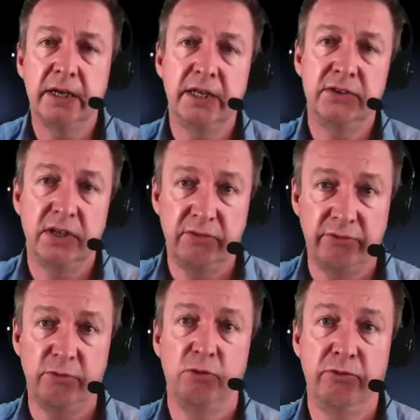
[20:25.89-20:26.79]
It's a
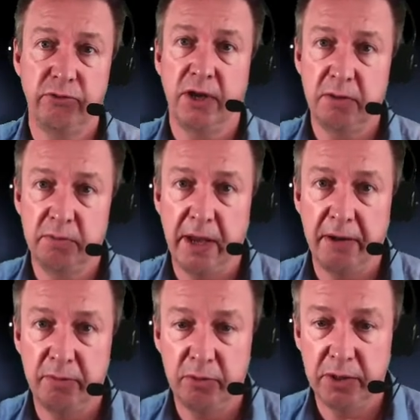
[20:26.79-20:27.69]
full frame
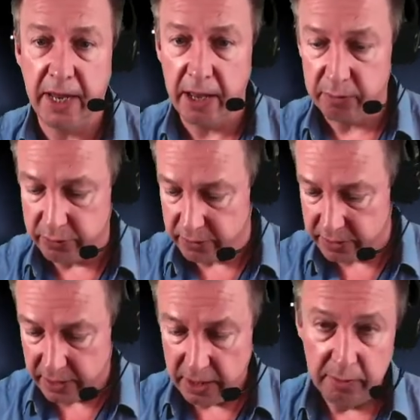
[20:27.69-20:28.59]
PowerPoint output,
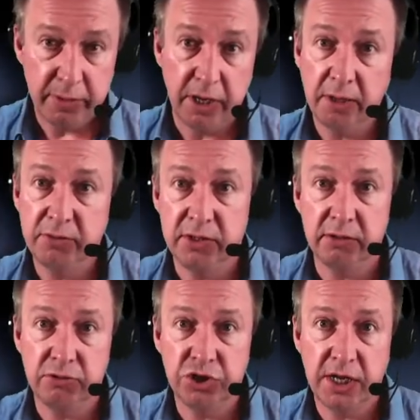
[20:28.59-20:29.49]
but I'm
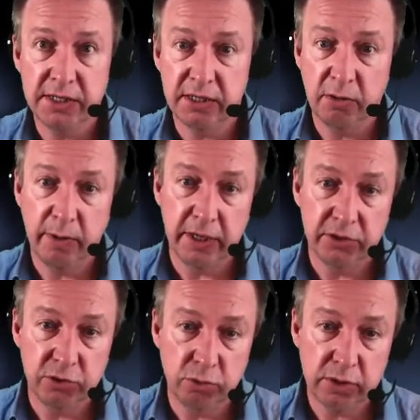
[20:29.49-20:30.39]
still chatting away
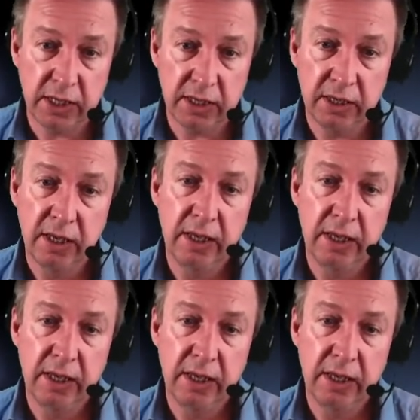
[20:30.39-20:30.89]
and talking,